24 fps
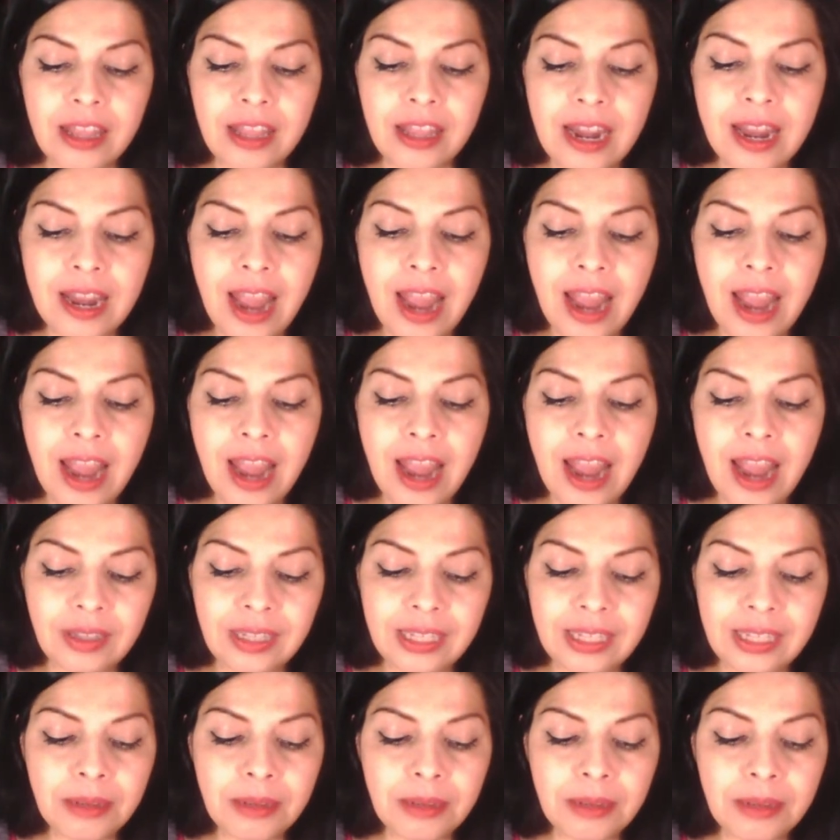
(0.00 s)
Now,
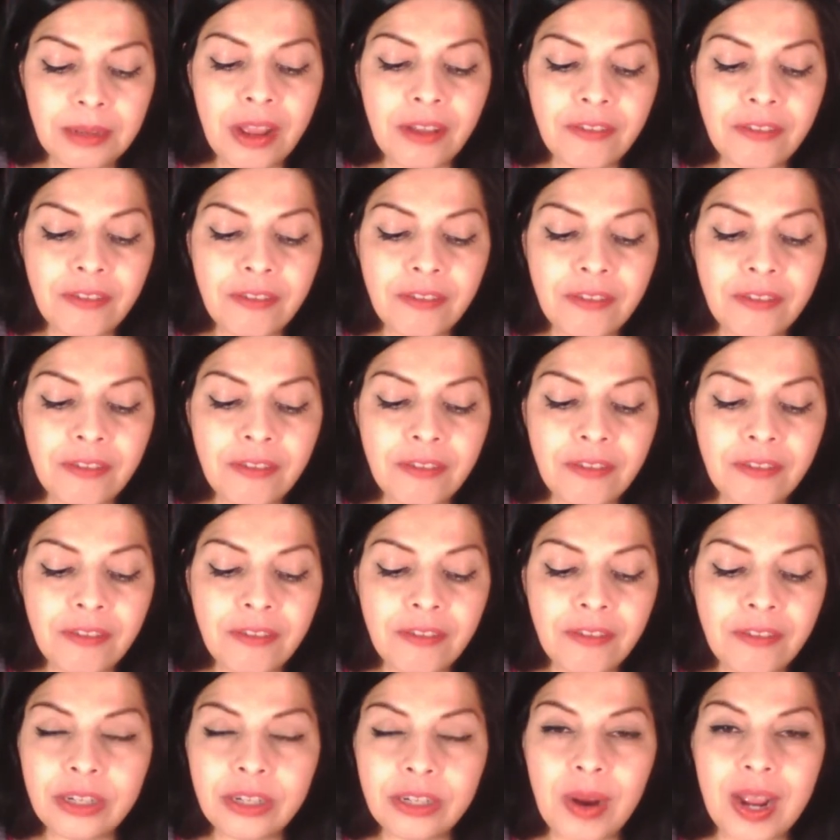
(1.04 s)
Libra, Venus is
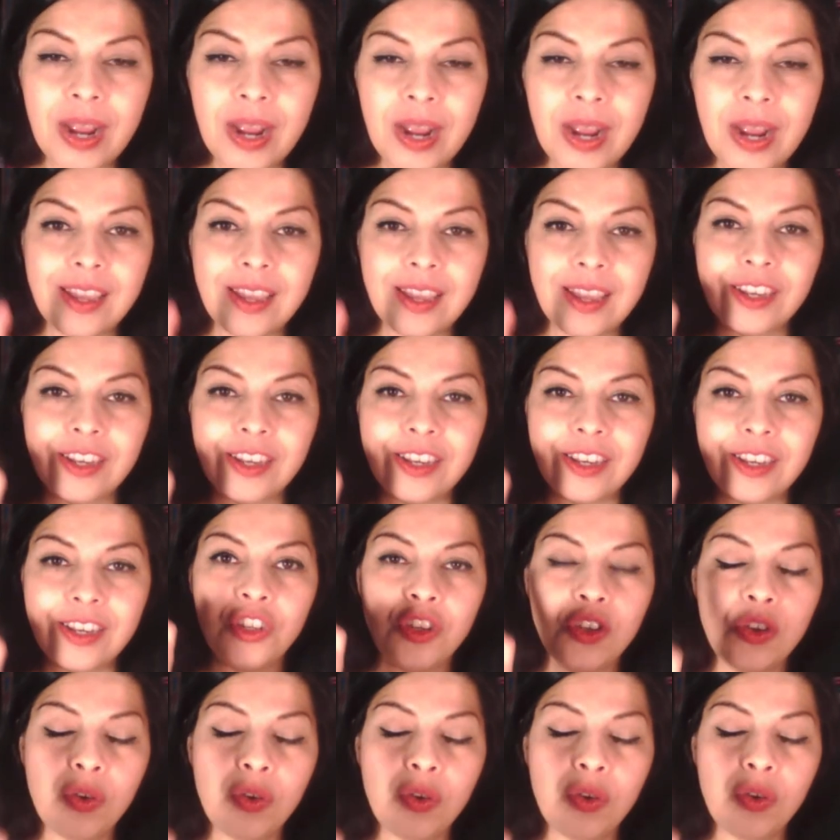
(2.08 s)
going direct in
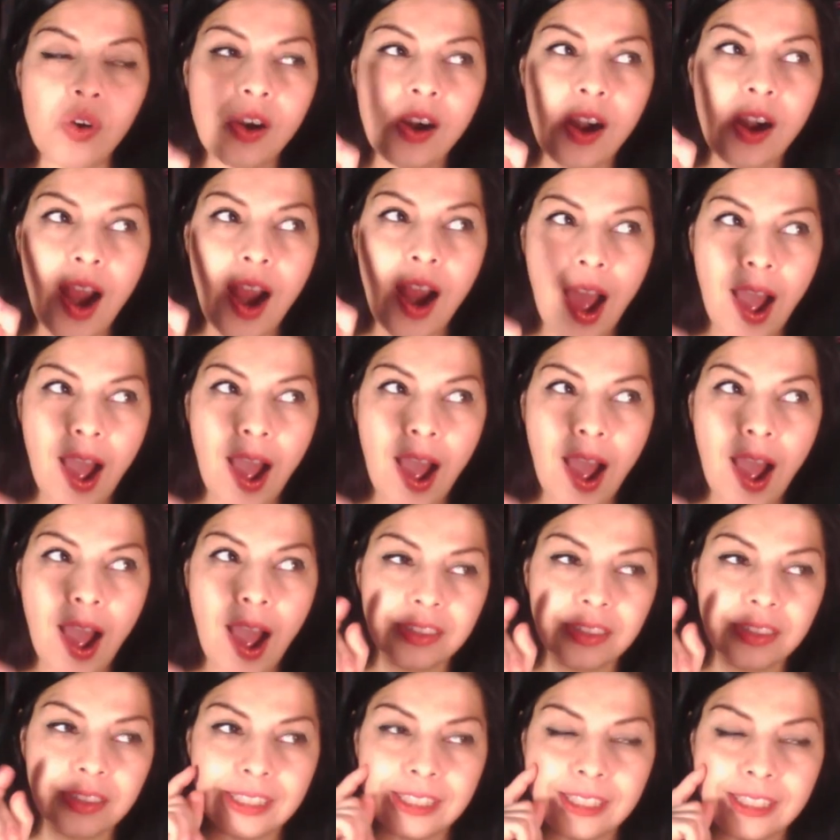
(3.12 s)
your
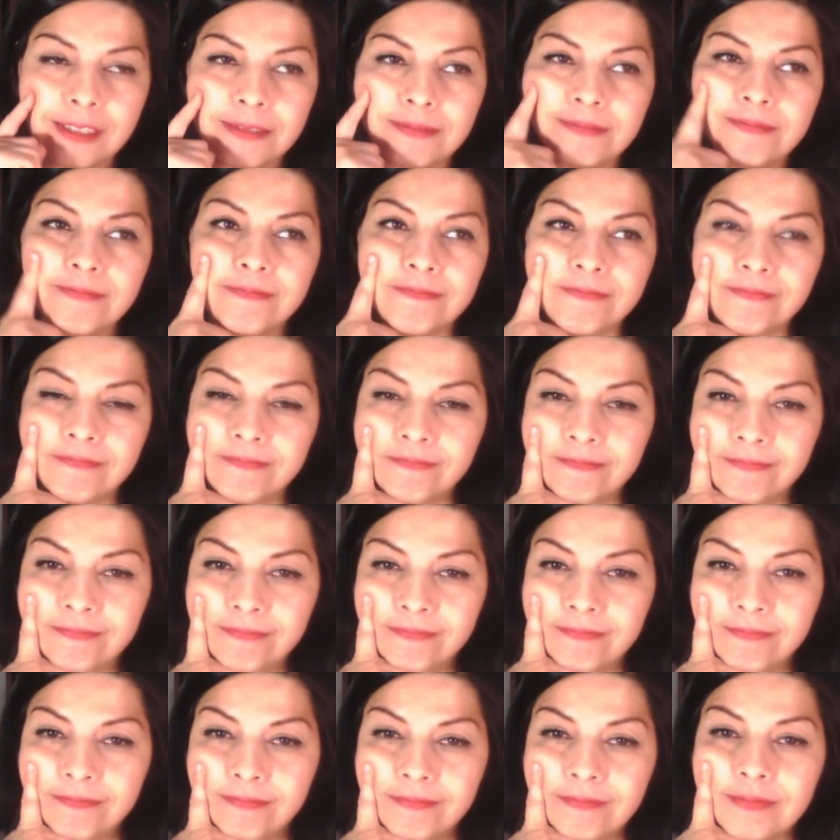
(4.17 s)
house.
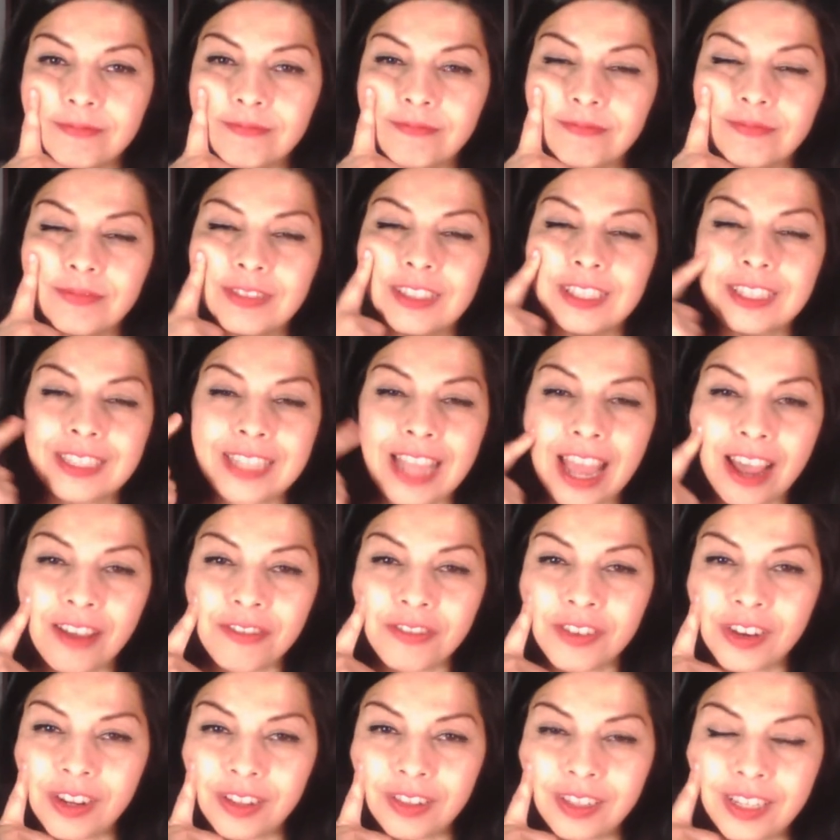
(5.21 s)

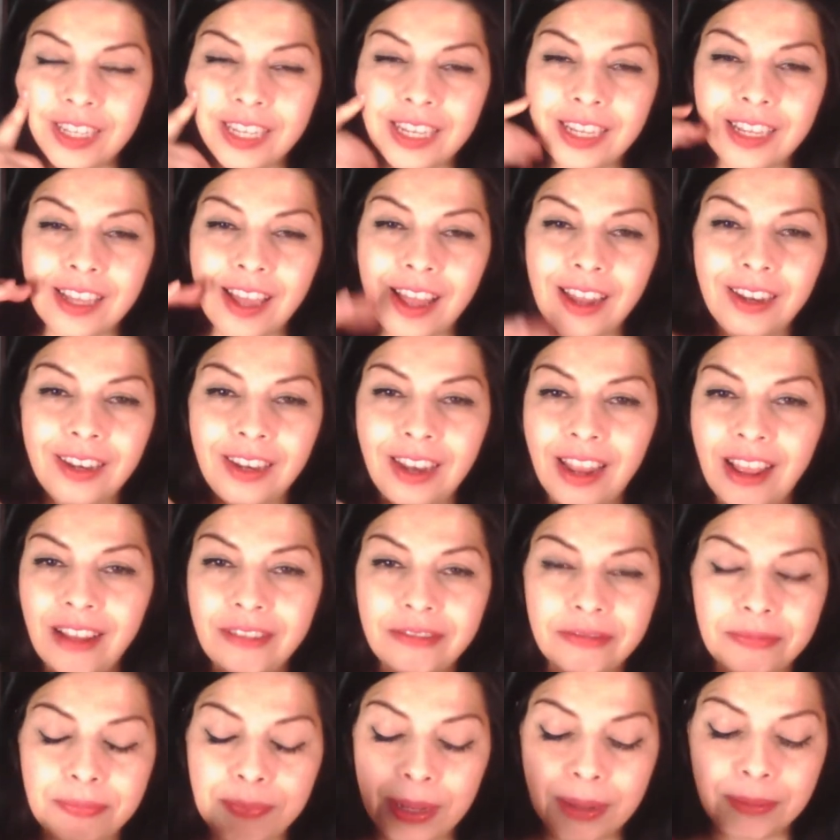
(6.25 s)
Definitely a
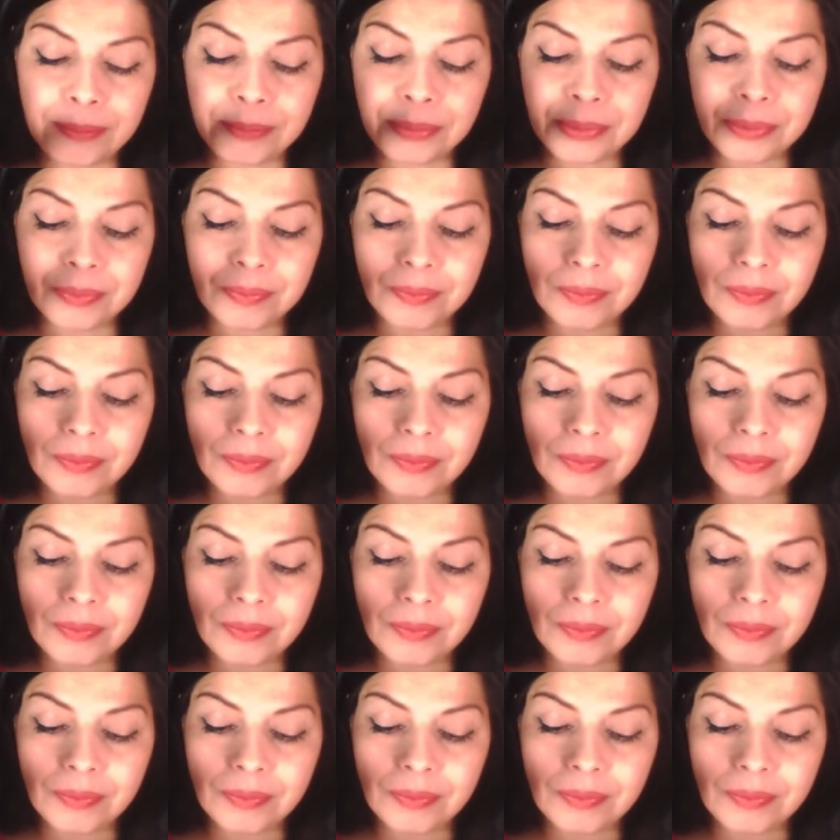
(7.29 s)
love bump.